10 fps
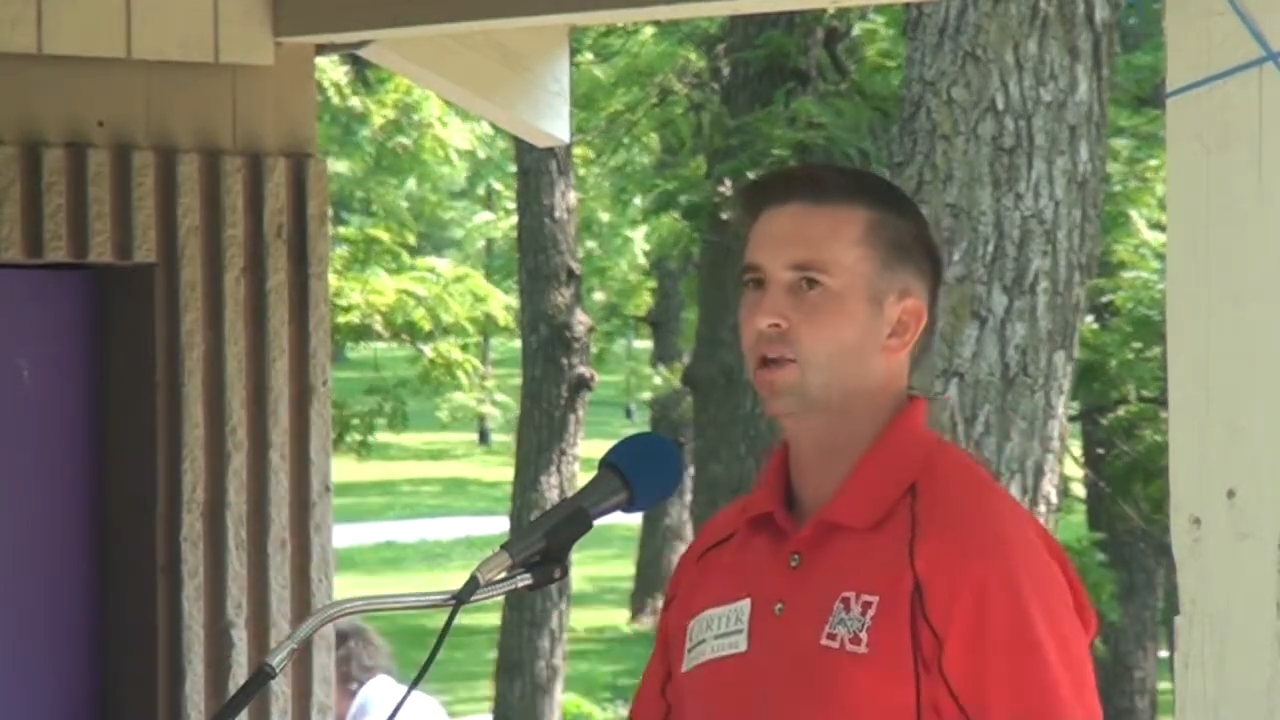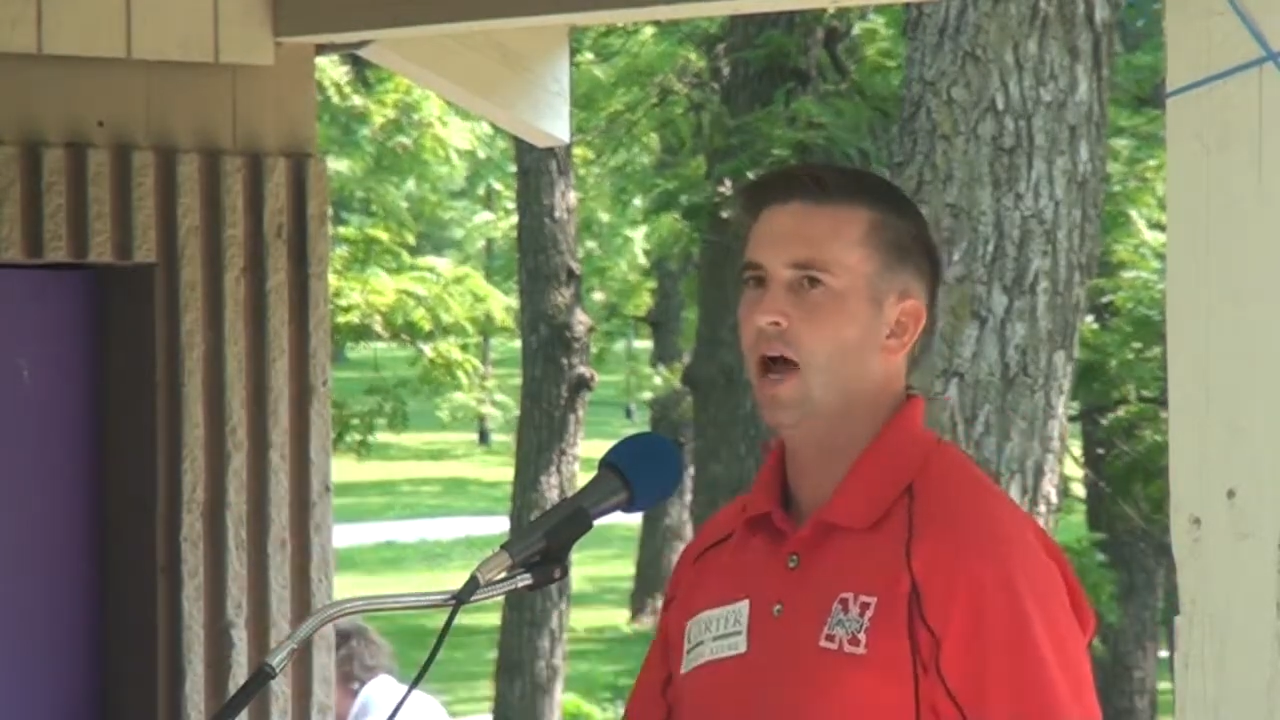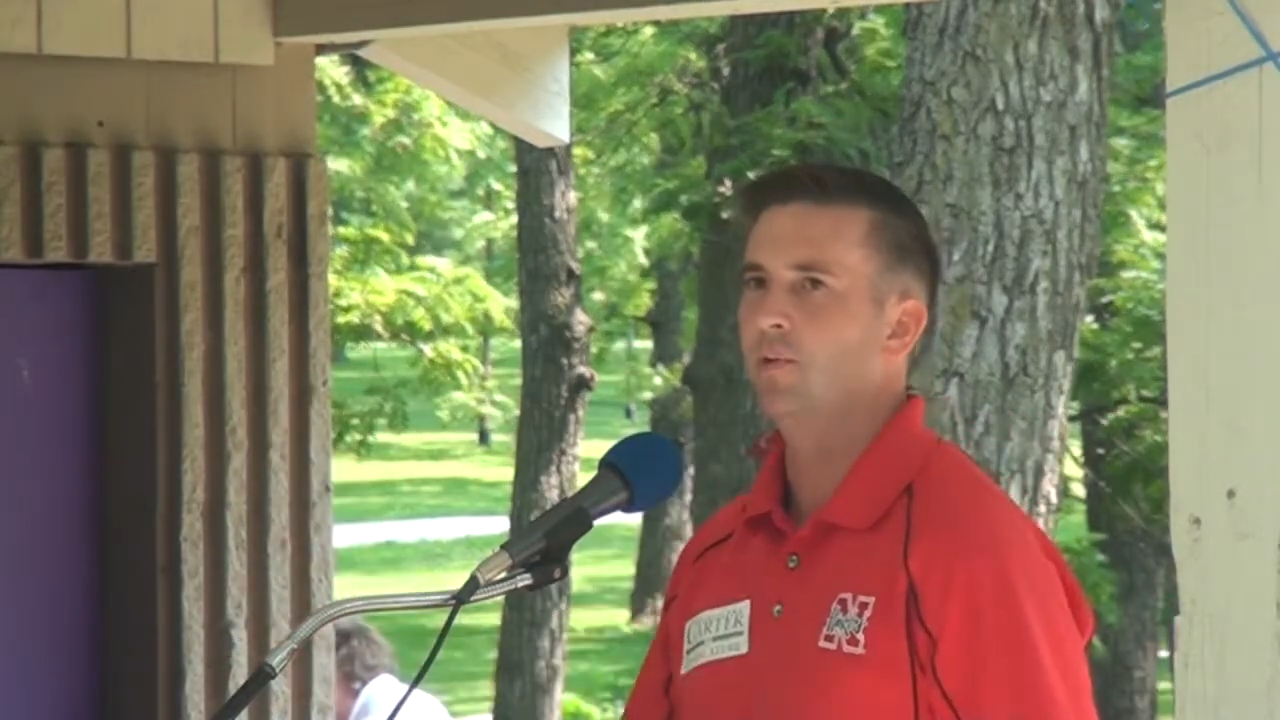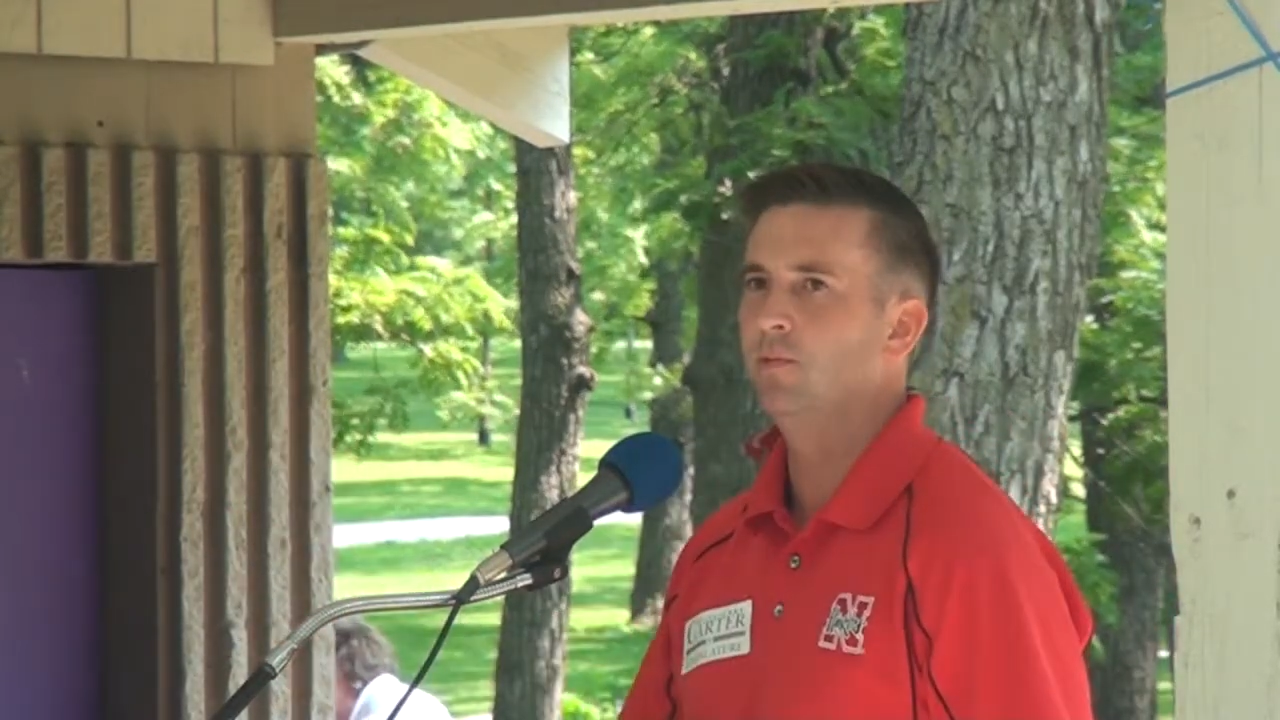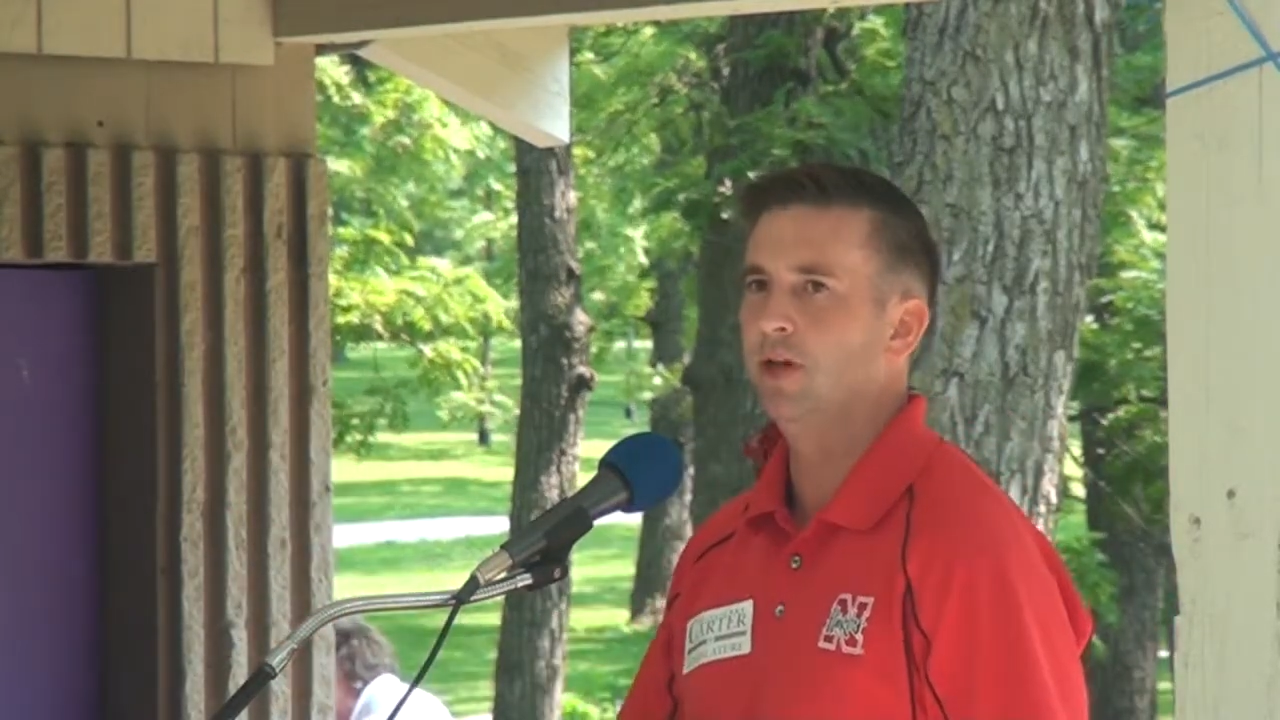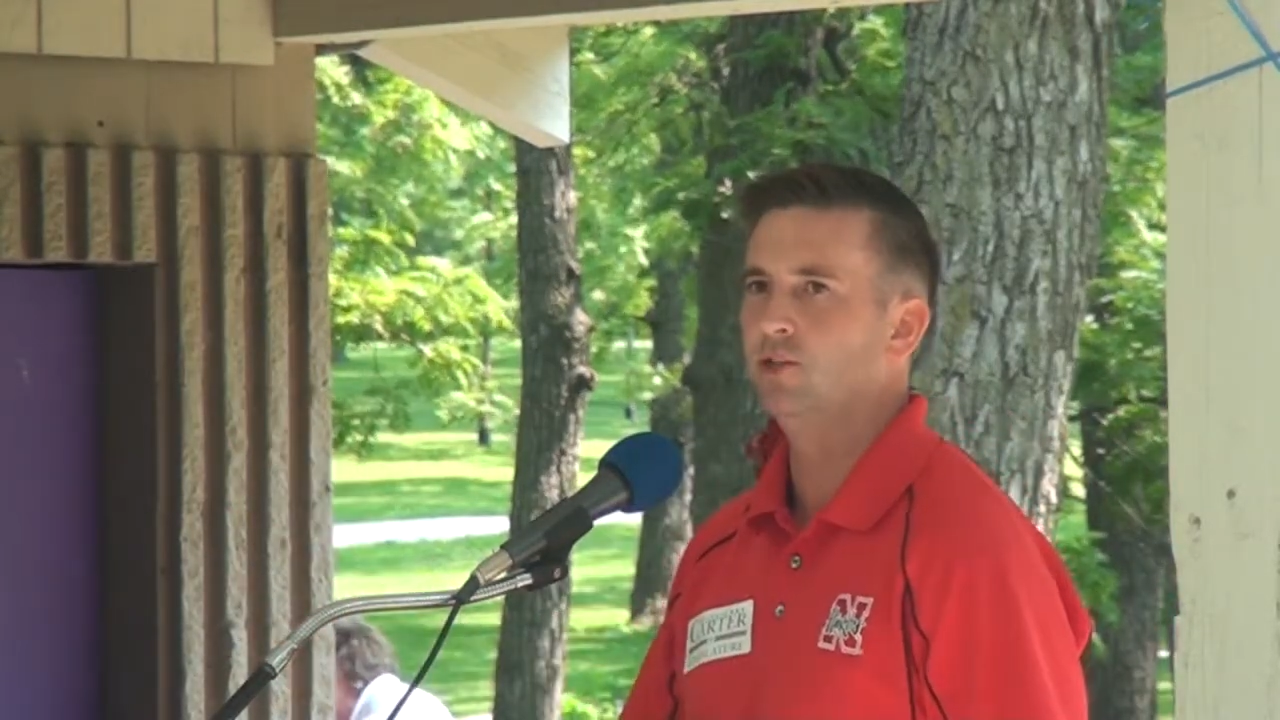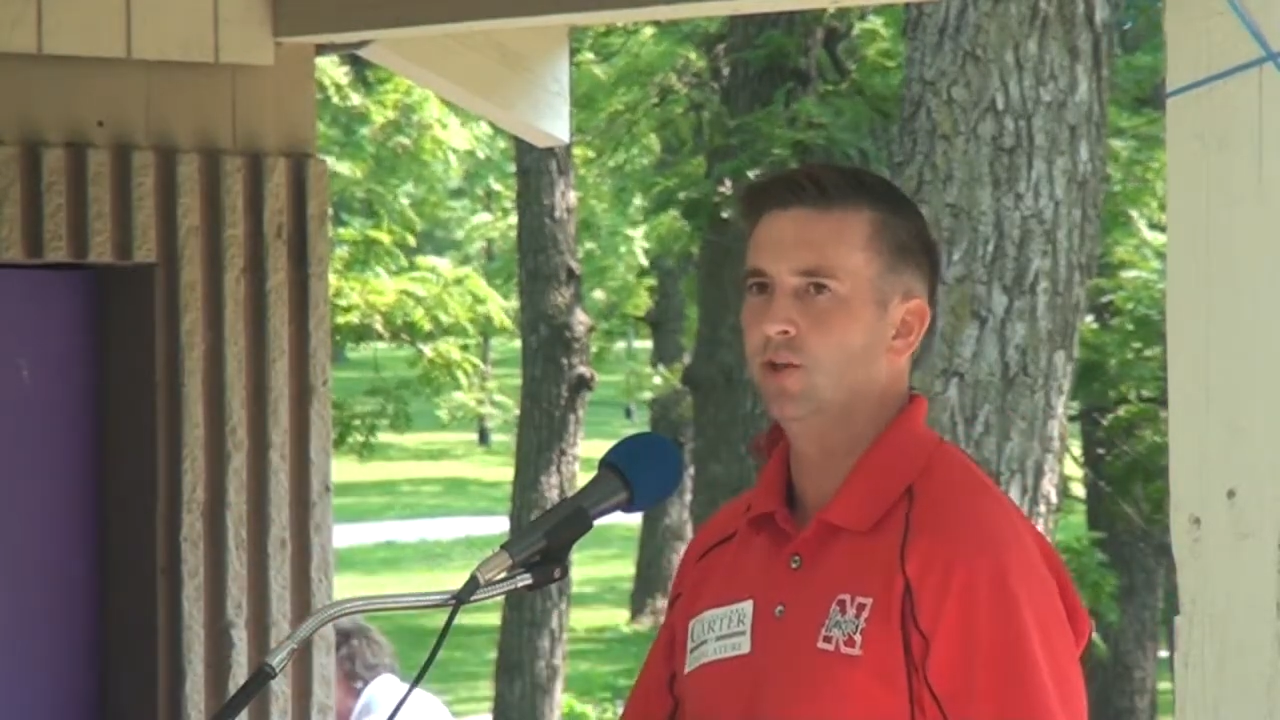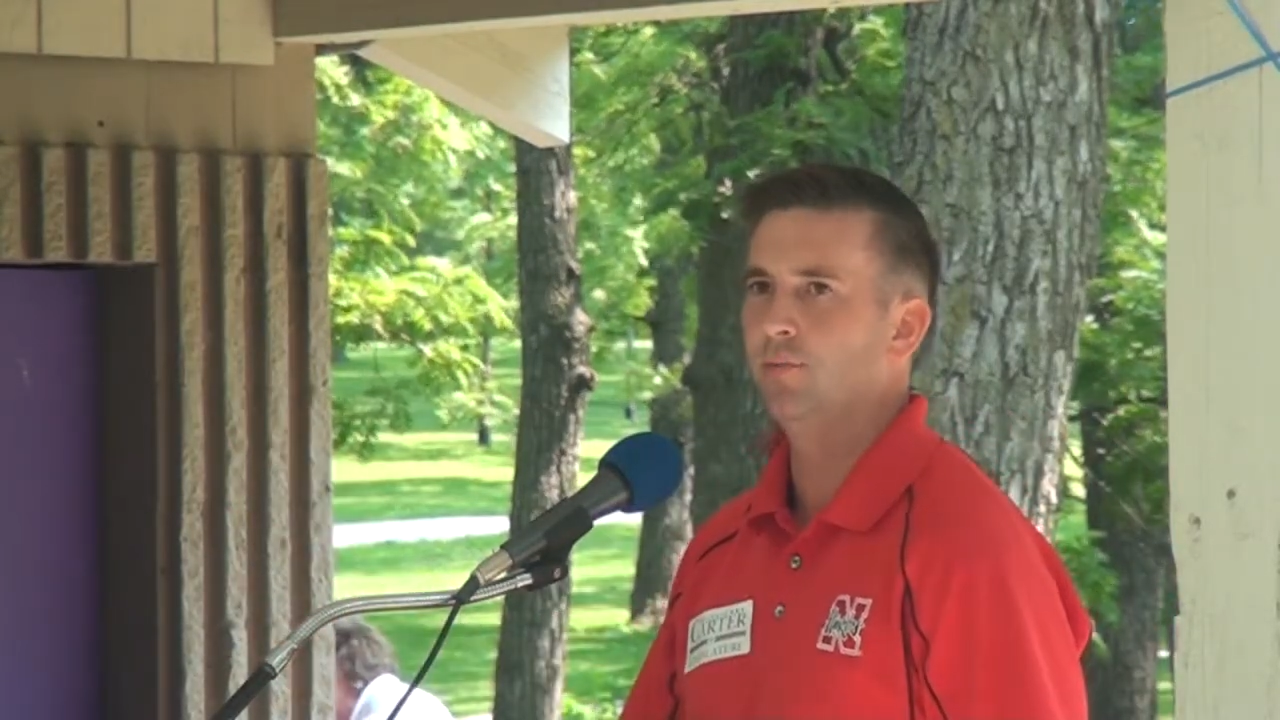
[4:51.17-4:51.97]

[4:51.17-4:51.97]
shall not be mentioned